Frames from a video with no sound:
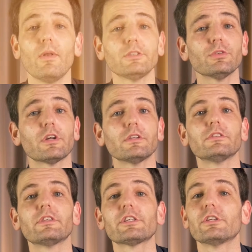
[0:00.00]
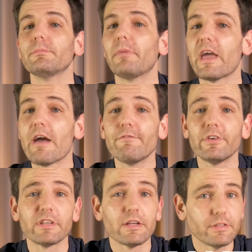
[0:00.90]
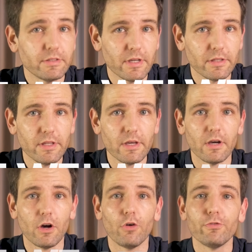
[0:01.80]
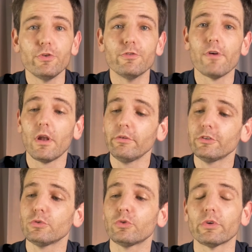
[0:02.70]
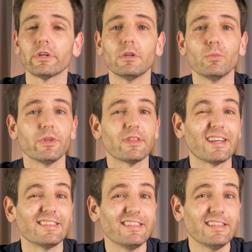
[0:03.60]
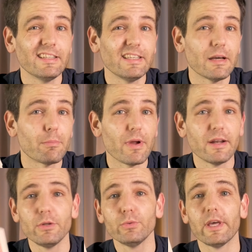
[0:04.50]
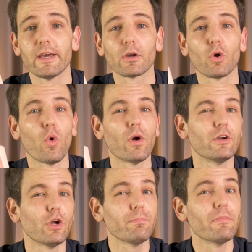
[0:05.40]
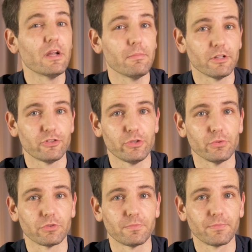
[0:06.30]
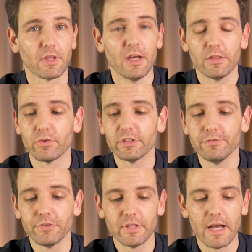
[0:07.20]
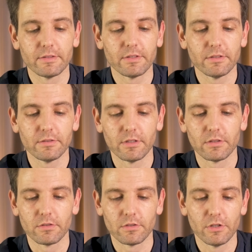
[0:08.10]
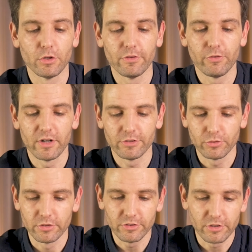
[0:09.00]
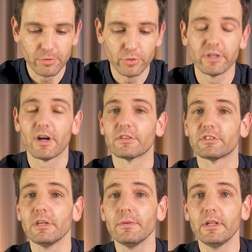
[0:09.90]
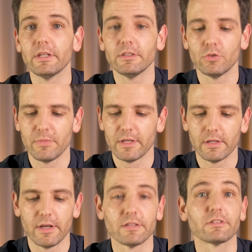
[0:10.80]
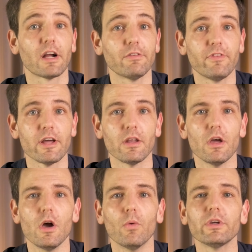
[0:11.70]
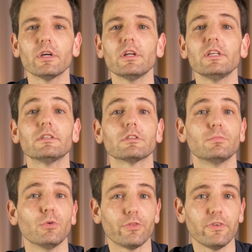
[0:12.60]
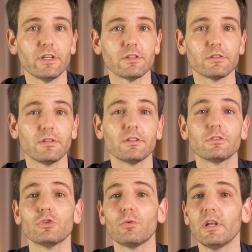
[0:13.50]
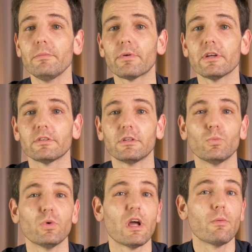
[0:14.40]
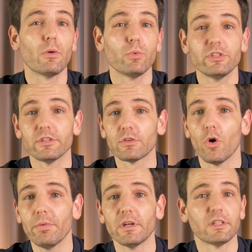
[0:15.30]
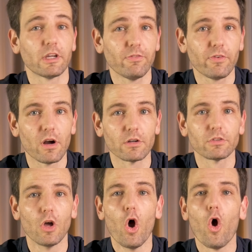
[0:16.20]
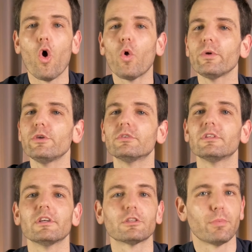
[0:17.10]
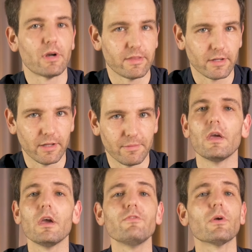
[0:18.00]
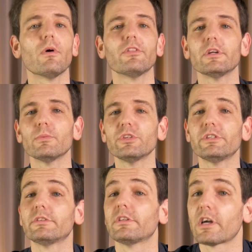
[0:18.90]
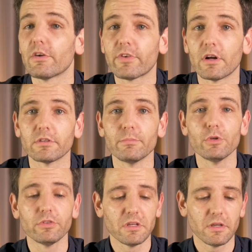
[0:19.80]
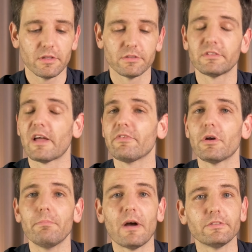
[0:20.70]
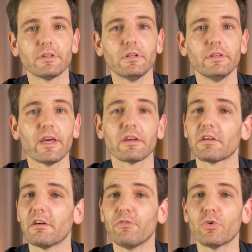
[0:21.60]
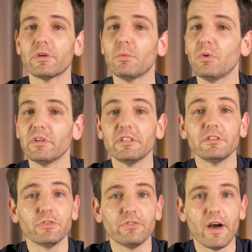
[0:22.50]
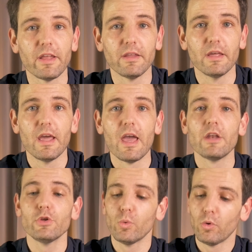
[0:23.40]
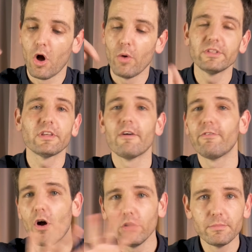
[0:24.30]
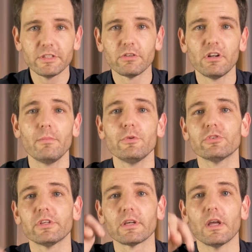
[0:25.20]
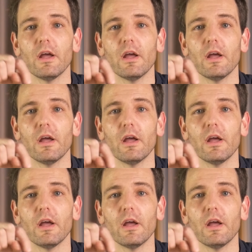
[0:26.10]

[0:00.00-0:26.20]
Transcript: like to start this section by emphasizing the idea of you following this tutorial with ideally a brand new deck or not very much use. The reason for that is that in order for us to distribute the cards evenly to make a nice card fan, we're gonna need a smooth finish that is normally present whenever we just open a deck of cards or we use it sporadically. If you're wondering which is the deck of cards I'm using, it's a standard bicycle deck, affordable, easy to find, and you will always have all the material I'm using